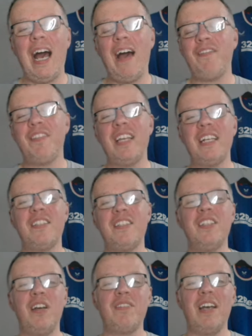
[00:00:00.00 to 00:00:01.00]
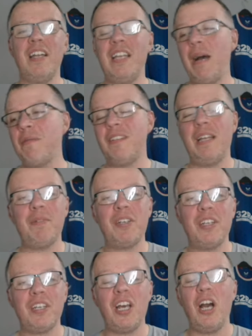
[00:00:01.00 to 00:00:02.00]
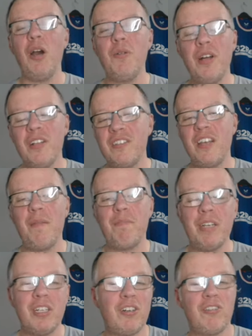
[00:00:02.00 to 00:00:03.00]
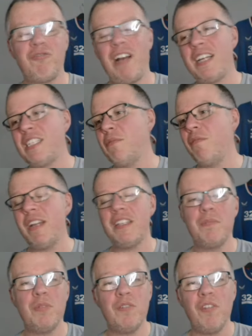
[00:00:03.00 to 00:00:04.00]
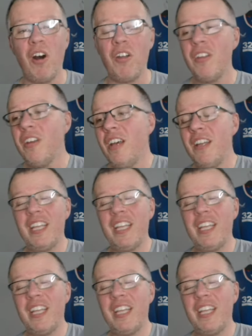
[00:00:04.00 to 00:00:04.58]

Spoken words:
after they, you know, announced that they were going to go, that had signed pre-contracts, that were ready to move on,